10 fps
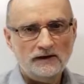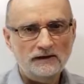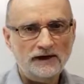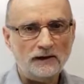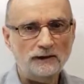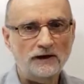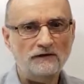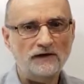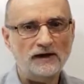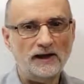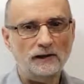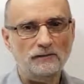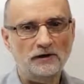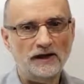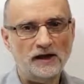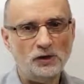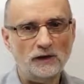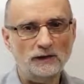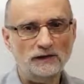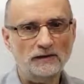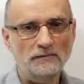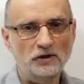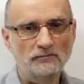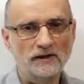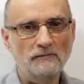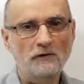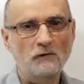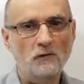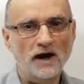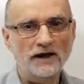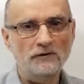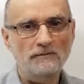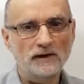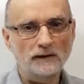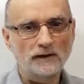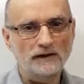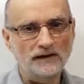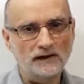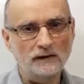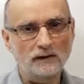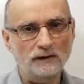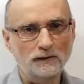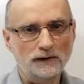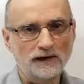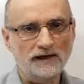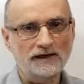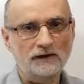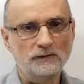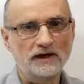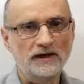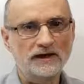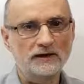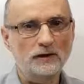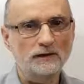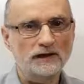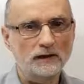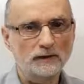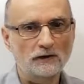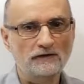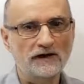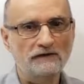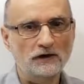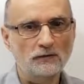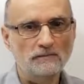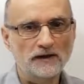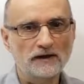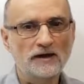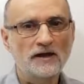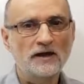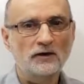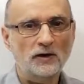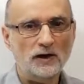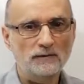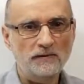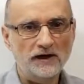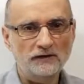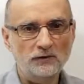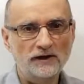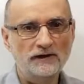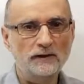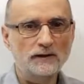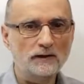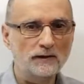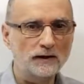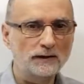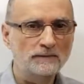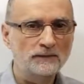There are several explanations to the problem of why obesity is associated with an increased risk of developing respiratory diseases.